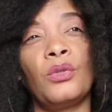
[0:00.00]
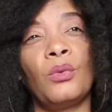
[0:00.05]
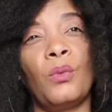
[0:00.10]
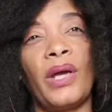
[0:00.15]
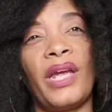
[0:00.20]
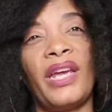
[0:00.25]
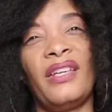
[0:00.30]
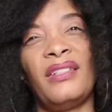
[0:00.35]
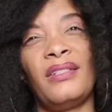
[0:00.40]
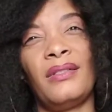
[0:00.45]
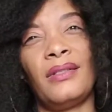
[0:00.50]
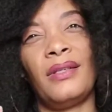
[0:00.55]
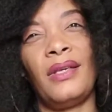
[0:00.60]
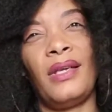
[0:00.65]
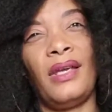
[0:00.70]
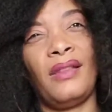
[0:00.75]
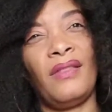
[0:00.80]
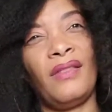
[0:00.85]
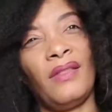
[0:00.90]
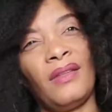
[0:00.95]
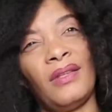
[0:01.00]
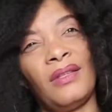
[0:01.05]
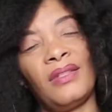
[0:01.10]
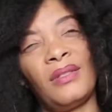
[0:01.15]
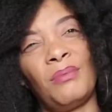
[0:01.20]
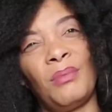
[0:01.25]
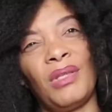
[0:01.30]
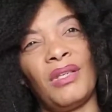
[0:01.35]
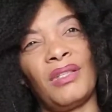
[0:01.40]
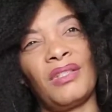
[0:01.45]
There's no real way
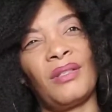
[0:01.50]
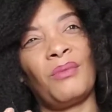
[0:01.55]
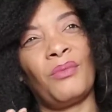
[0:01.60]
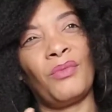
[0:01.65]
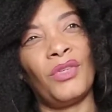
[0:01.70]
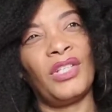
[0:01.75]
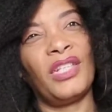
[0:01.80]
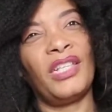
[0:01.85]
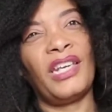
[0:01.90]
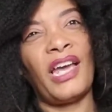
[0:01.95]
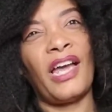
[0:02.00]
to end this,